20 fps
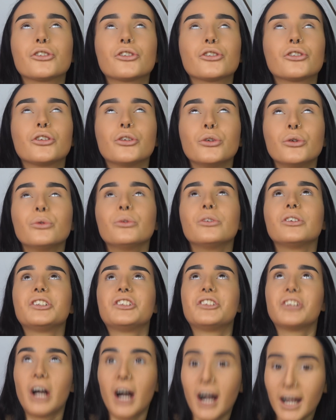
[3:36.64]
to
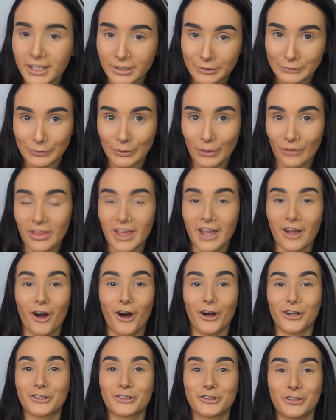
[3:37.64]
die for. They
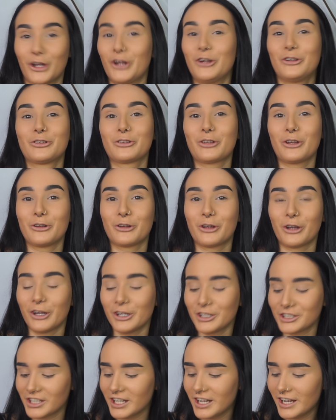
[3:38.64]
are so
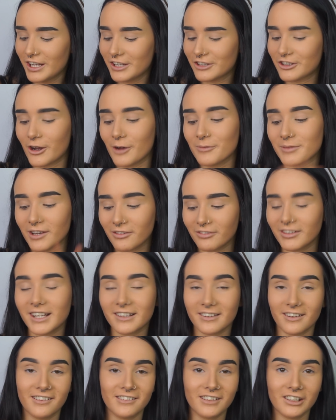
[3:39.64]
good. So I'm definitely
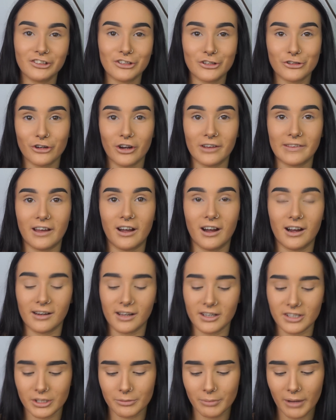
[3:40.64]
excited to try that
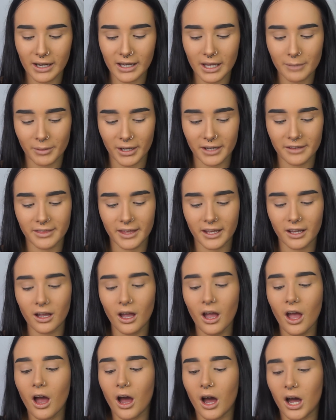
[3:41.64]
highlighting palette. But I think
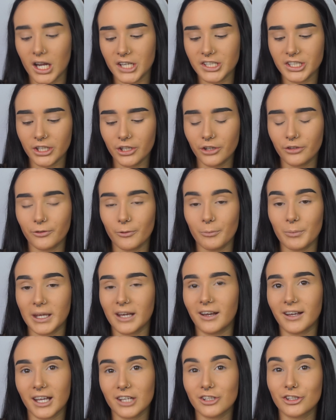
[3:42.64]
eyeshadows, for me,
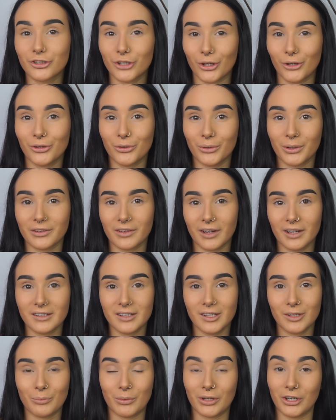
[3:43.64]
I get so
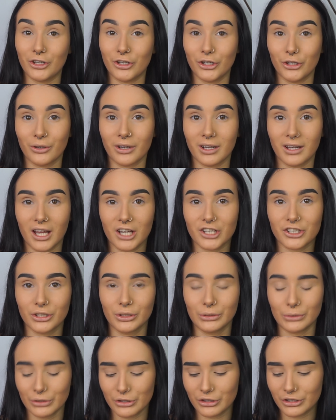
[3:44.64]
excited when a new collection
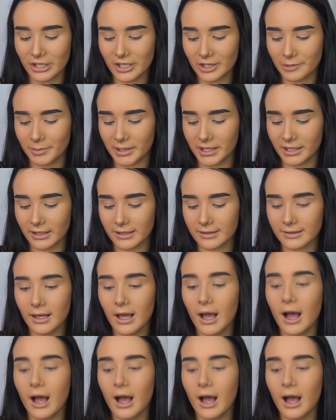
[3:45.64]
launches because